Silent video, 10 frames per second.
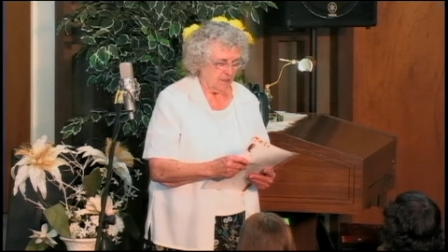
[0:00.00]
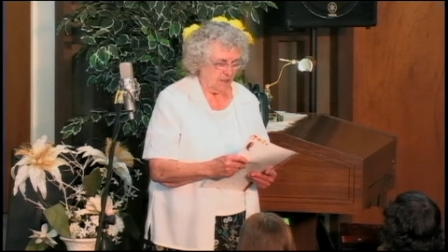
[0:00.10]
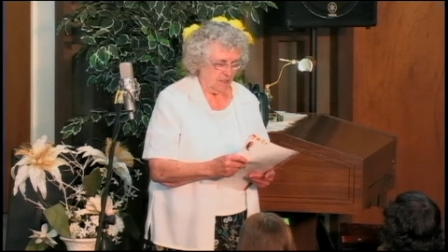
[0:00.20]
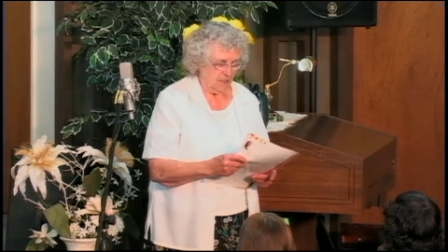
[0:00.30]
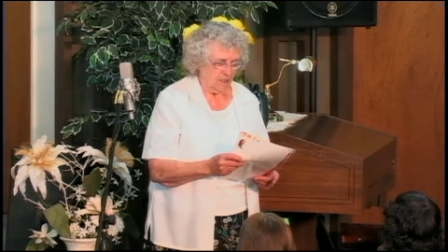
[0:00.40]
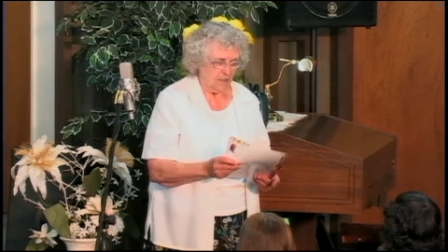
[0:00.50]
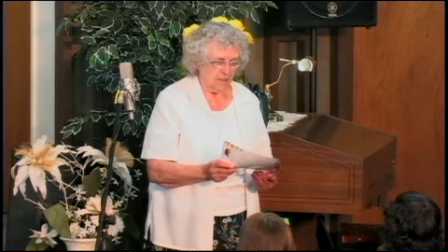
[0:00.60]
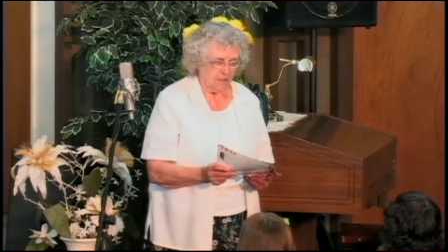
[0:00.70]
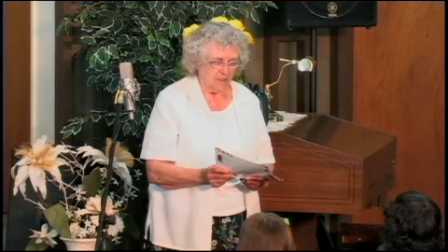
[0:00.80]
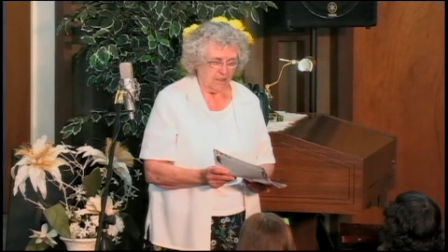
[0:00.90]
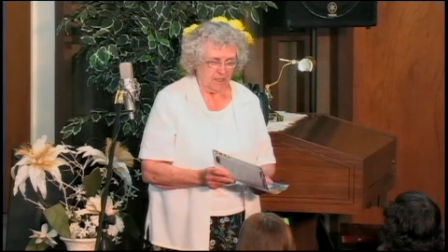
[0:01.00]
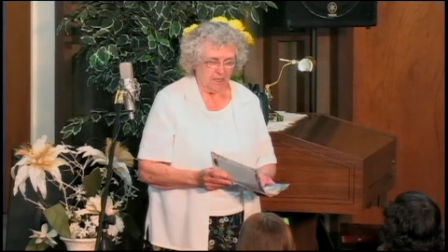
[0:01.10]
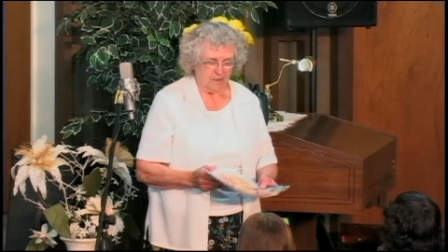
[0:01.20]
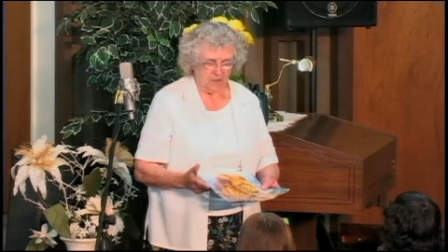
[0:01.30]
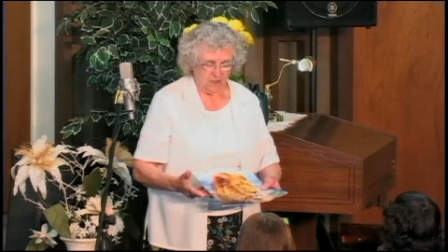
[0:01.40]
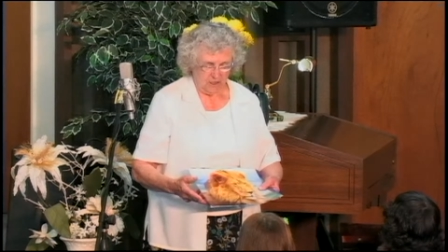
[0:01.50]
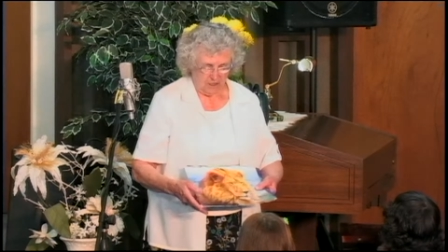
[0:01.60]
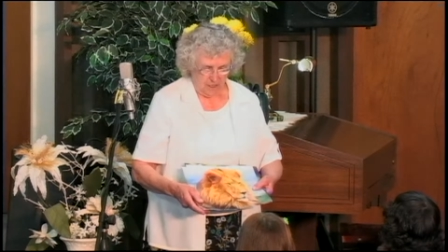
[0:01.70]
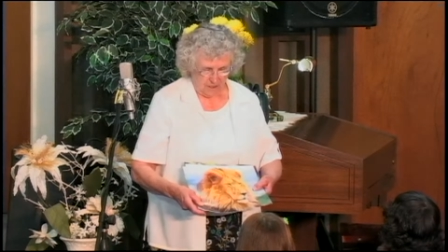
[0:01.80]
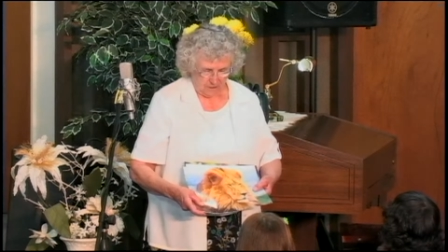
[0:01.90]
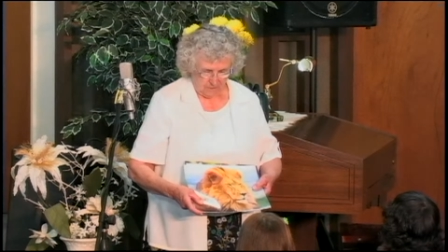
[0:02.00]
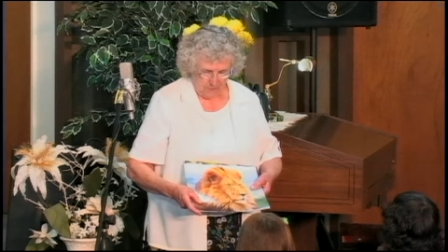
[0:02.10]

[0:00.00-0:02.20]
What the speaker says: think they are this lion.